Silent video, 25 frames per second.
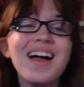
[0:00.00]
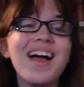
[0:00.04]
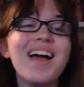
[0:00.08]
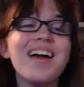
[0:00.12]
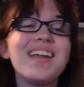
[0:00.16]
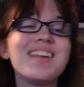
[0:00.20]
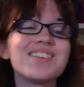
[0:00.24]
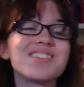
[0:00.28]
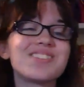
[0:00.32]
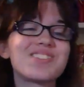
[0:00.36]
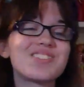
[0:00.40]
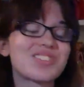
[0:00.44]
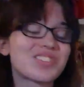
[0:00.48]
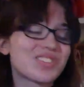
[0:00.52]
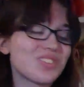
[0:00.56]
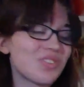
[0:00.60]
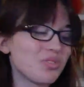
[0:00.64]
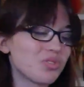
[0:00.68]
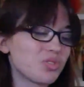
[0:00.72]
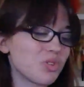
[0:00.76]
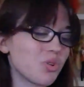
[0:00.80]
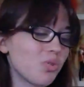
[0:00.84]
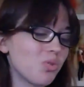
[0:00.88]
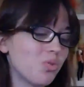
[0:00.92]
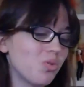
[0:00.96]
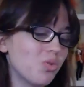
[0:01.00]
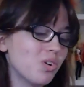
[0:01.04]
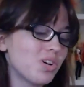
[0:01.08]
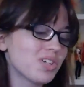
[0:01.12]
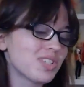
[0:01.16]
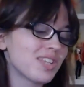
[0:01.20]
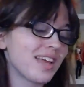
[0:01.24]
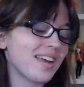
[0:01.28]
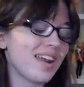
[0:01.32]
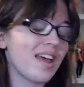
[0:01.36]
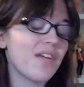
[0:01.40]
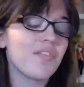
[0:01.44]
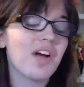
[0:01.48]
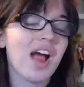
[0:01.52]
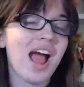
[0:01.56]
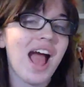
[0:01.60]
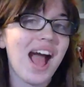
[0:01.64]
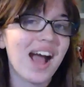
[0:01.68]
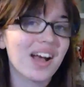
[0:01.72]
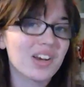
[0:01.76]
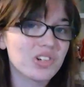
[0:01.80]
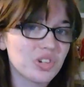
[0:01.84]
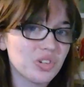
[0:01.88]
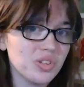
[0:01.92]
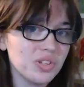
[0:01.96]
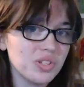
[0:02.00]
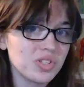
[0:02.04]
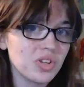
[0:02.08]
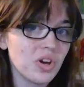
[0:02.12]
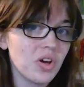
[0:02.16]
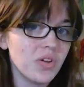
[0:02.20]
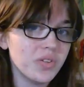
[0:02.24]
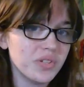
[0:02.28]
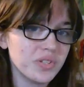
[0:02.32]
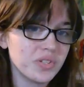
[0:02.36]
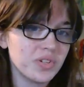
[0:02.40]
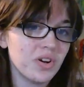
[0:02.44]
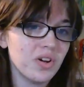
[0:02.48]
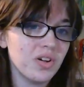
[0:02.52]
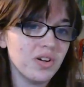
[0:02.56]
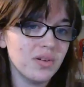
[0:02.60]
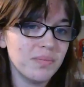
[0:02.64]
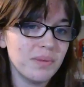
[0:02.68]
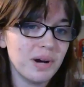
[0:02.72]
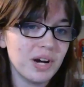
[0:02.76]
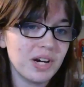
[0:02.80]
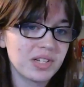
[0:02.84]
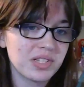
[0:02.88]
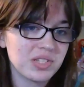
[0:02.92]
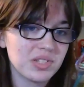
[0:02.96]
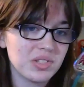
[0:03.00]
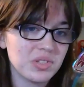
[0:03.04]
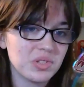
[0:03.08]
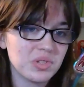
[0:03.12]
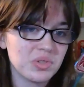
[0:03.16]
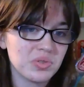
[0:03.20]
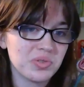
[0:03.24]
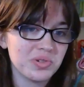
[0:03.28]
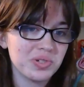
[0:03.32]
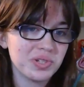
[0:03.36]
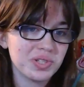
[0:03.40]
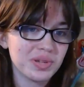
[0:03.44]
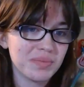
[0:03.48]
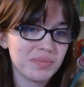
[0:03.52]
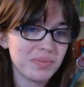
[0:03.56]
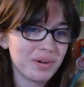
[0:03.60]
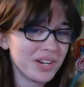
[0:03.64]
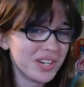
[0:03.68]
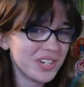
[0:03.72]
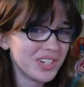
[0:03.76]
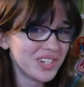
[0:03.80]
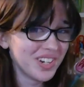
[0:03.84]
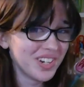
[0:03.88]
and it's just so so cool because I never actually saw this doll in in stores. I'm pretty